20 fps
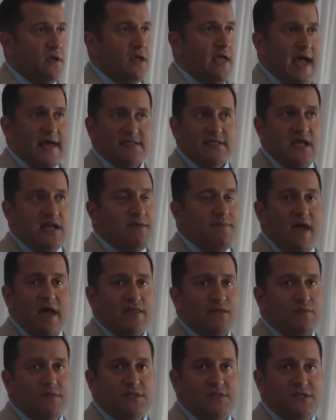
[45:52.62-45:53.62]
Ask any
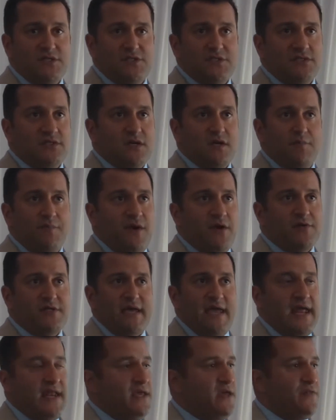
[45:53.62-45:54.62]
mathematician compared
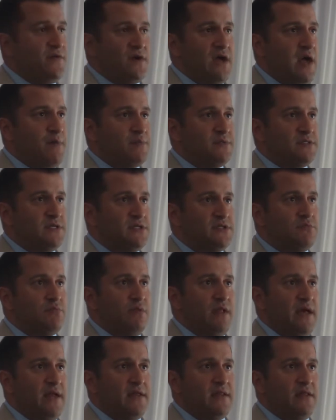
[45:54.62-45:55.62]
to any other compensation
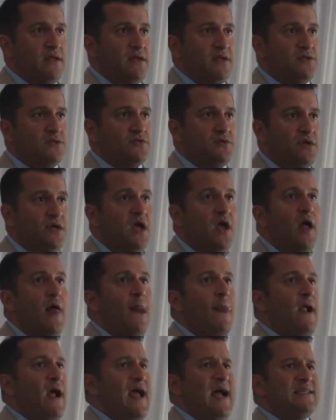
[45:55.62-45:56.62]
plan in the industry.
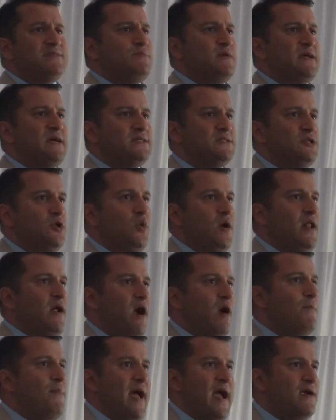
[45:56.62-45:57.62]
That's because, you know what,
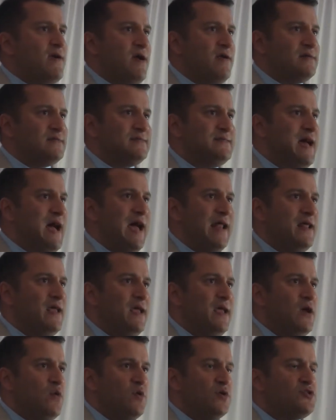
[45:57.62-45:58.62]
our background is
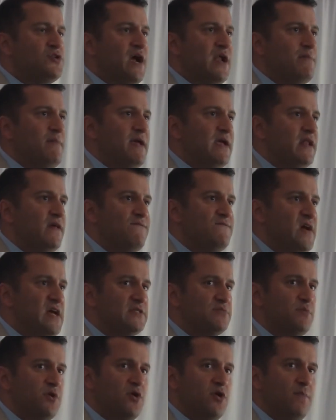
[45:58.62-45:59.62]
not, we're trying to make an
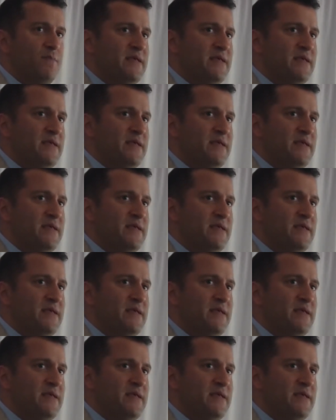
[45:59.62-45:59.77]
investment or a